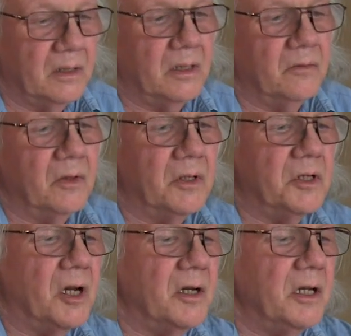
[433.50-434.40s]
And we've got a
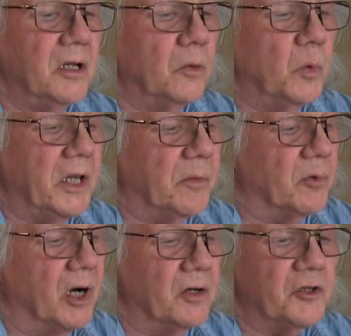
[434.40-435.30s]
tiny little weak
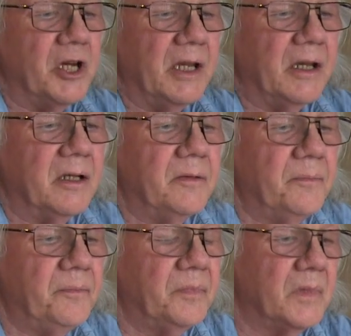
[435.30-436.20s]
branch here,
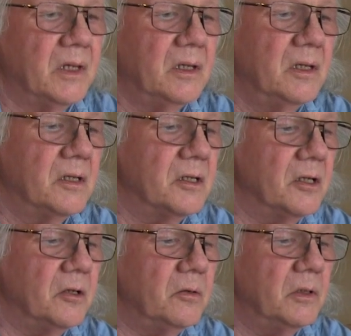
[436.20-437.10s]

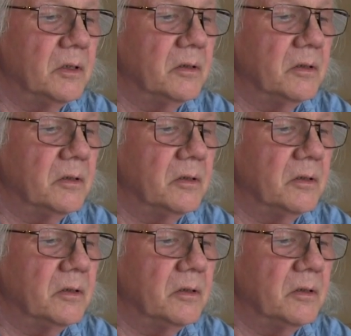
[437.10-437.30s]
so